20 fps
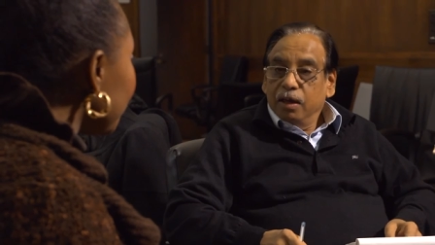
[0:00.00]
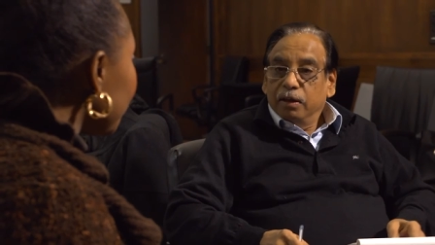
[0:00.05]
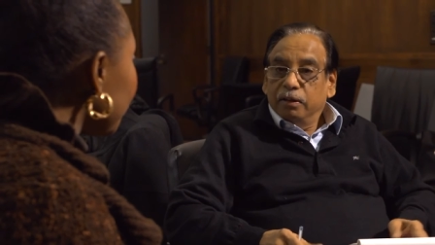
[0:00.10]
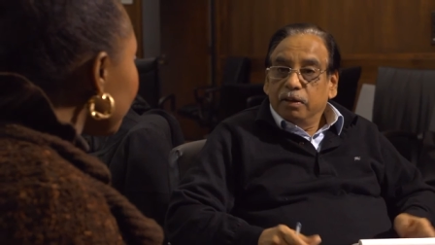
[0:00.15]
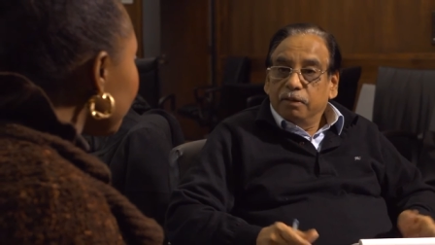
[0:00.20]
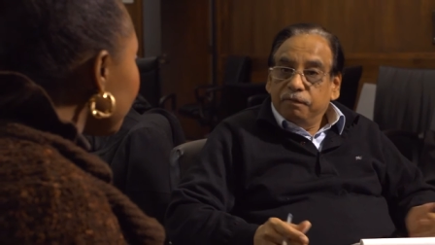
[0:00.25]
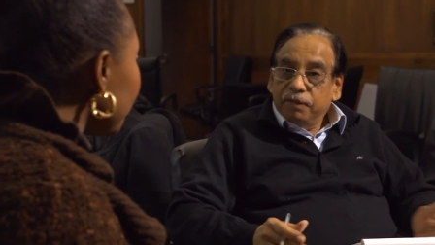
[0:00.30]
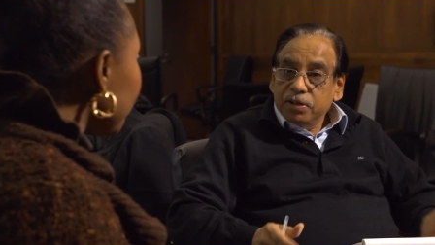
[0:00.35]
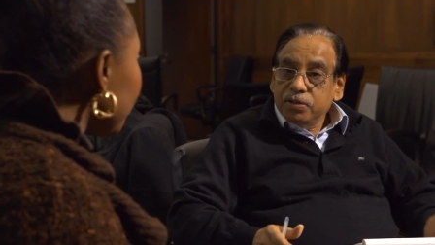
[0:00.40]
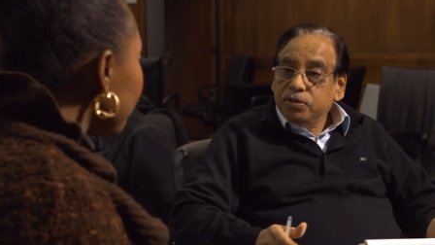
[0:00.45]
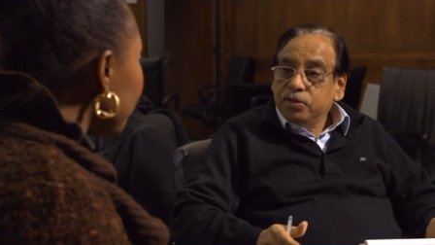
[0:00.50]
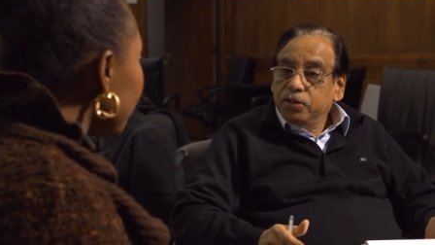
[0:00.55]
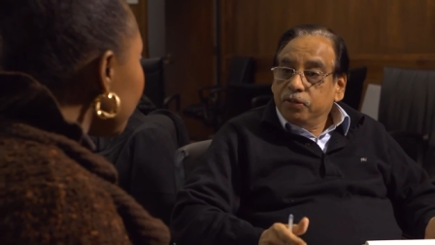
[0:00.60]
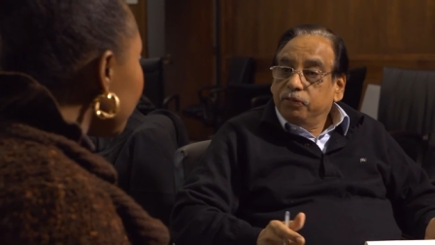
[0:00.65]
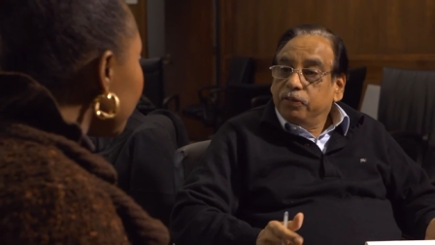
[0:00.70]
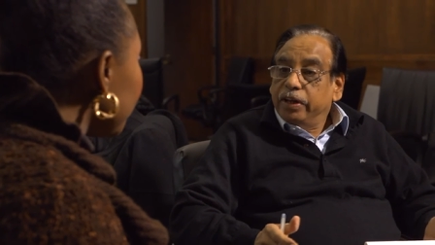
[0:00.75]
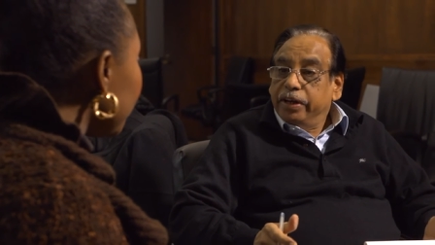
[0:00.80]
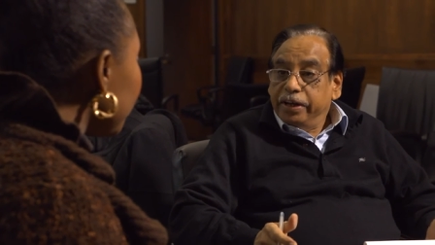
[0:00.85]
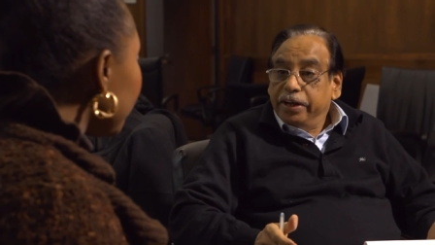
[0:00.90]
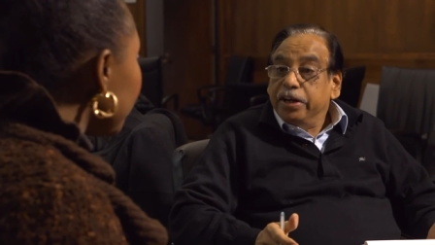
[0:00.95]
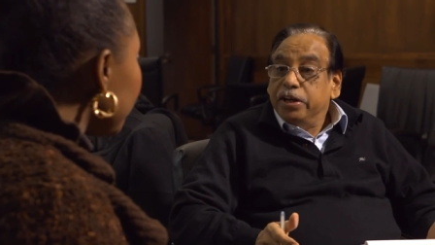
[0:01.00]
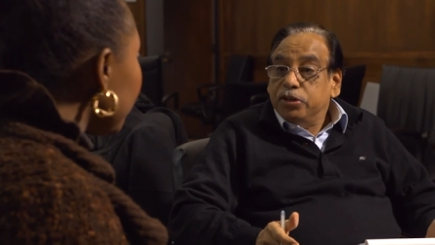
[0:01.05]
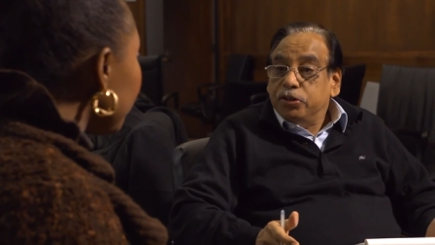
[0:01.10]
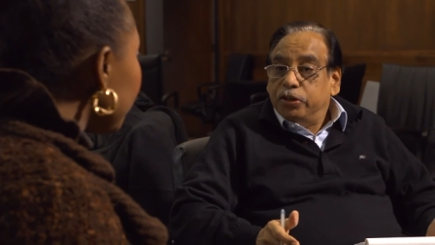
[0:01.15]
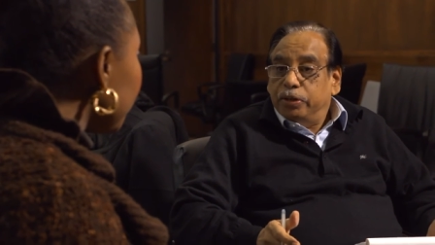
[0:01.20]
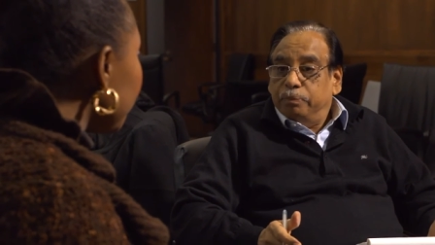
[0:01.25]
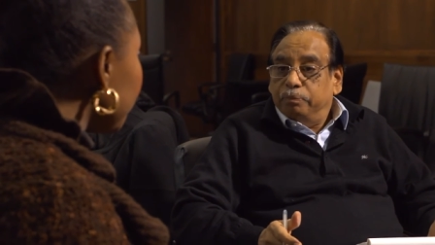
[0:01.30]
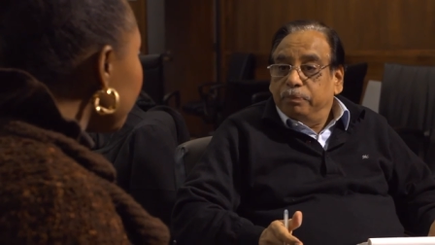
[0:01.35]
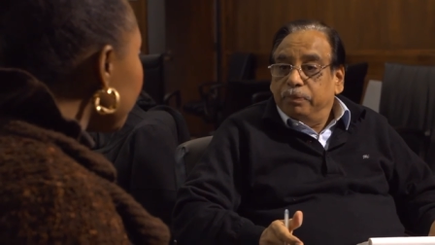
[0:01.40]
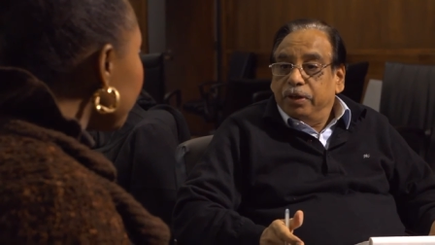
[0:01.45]
The first is the
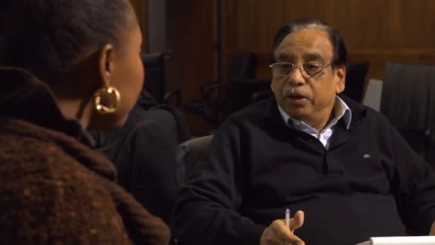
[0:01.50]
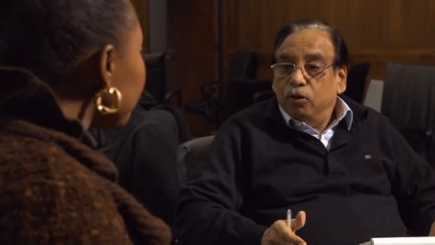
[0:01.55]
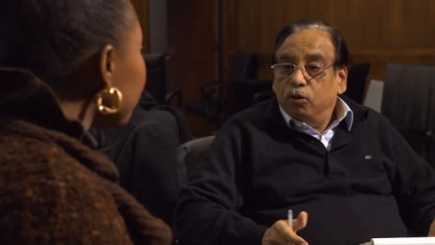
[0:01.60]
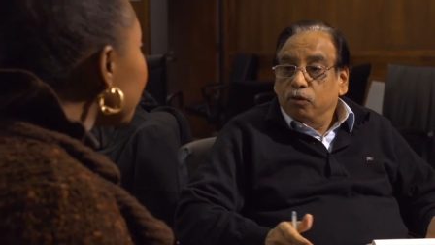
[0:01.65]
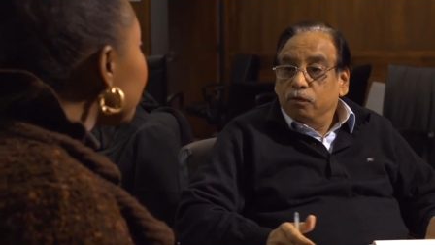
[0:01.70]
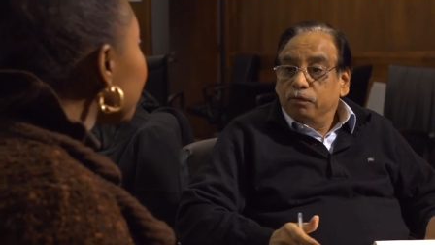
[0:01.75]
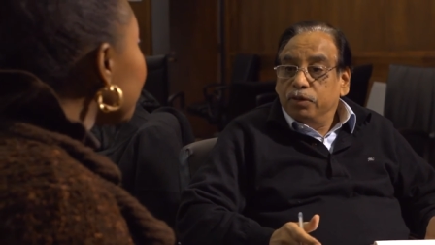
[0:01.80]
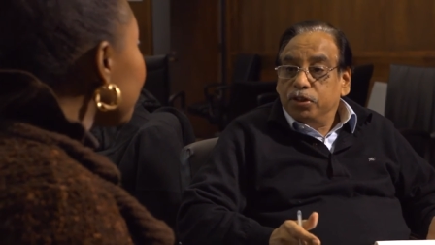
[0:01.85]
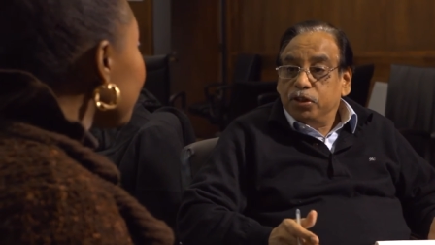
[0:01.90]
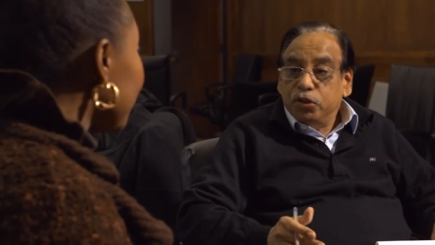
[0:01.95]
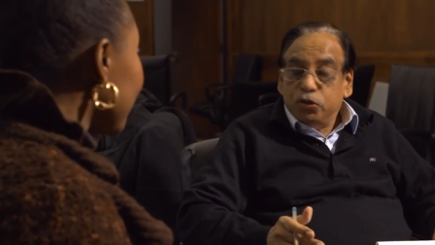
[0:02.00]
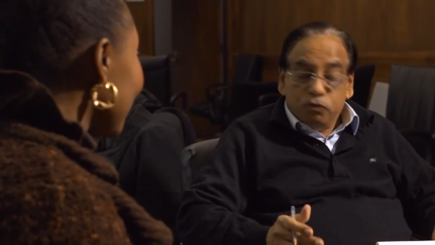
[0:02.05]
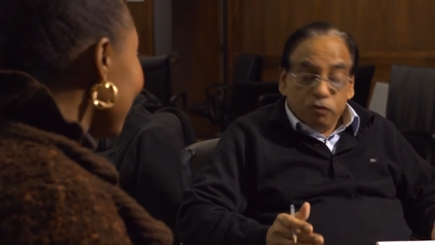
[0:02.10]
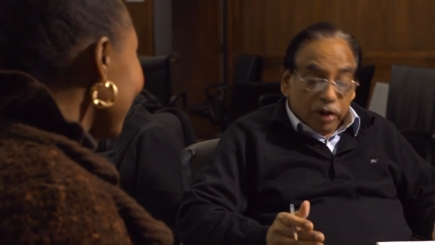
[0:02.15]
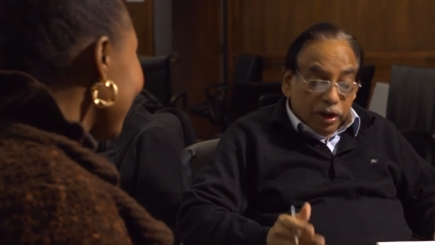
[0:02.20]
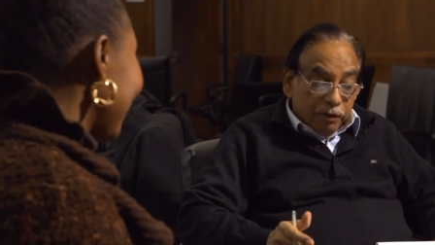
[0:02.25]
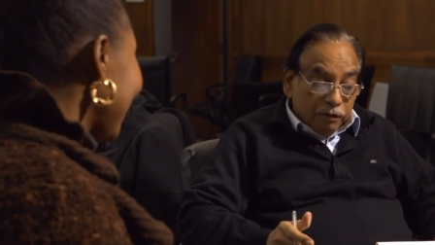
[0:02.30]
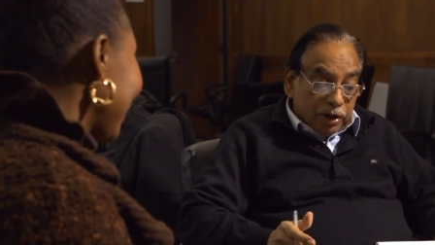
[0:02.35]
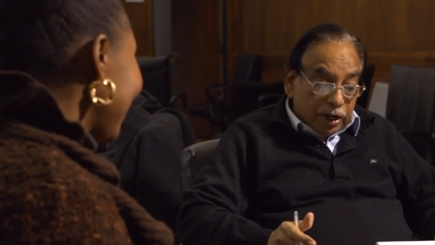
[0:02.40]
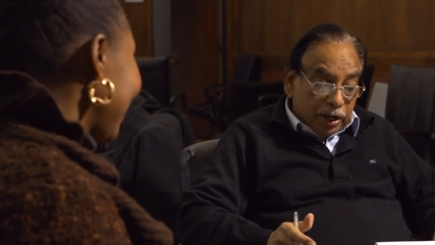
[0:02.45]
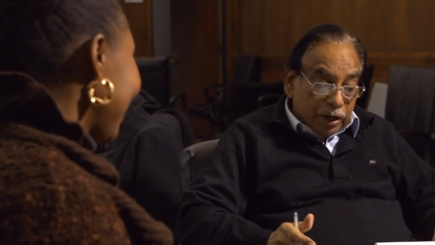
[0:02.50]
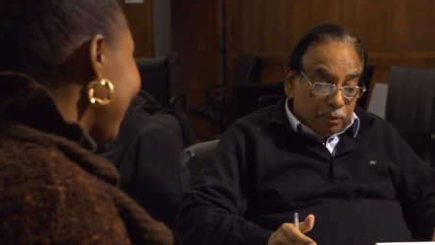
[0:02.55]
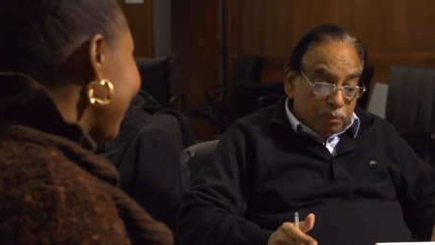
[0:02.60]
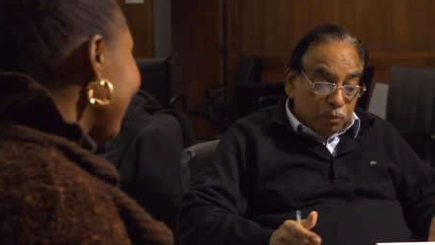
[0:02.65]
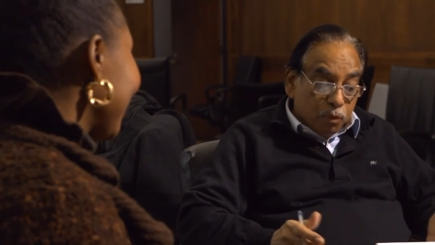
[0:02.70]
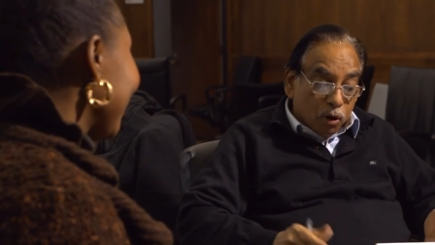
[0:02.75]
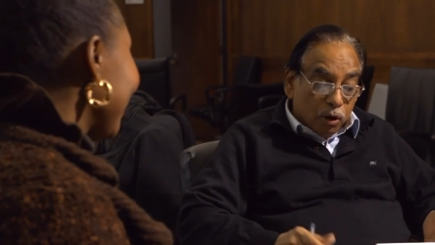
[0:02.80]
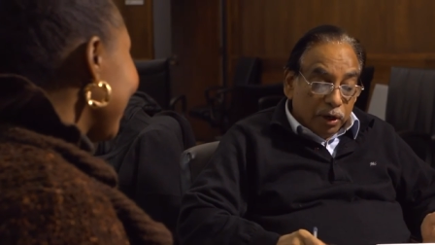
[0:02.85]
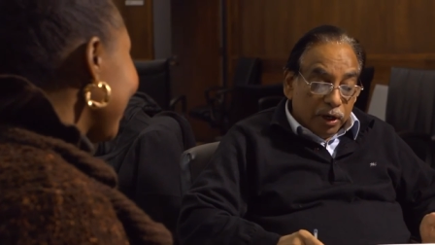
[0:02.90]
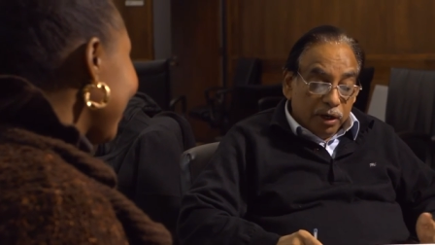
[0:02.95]
leadership, which is very, very
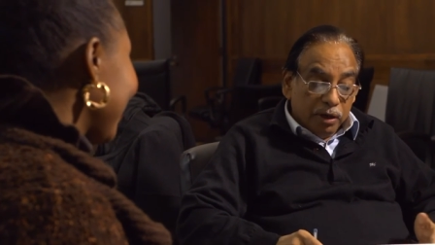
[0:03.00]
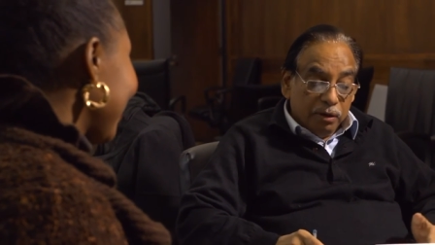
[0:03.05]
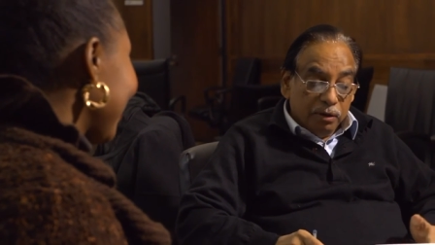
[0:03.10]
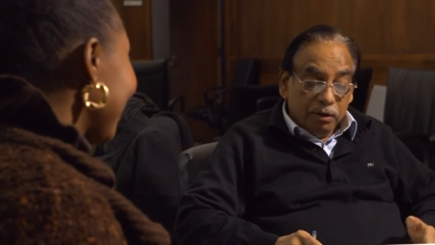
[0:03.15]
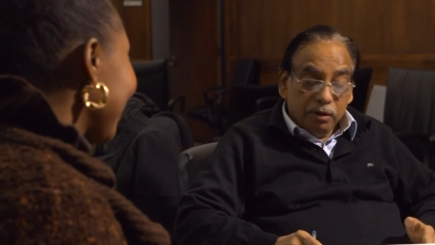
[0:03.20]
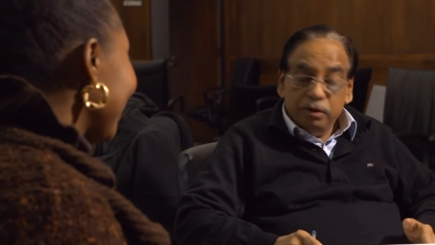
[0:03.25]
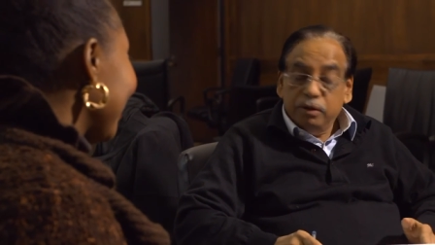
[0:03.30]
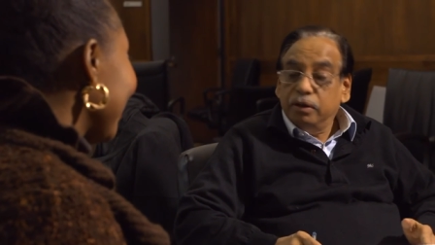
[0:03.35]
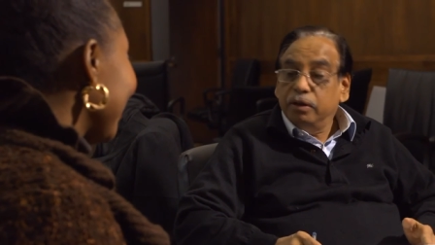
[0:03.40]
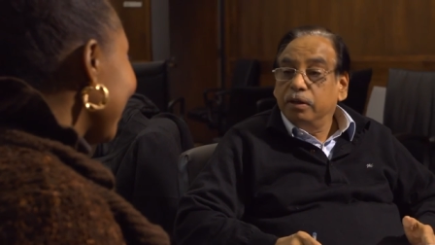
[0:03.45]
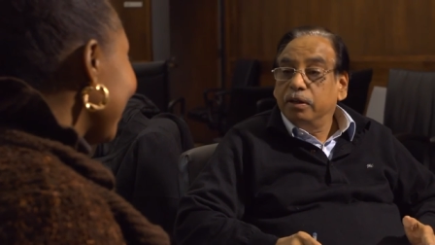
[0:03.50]
important.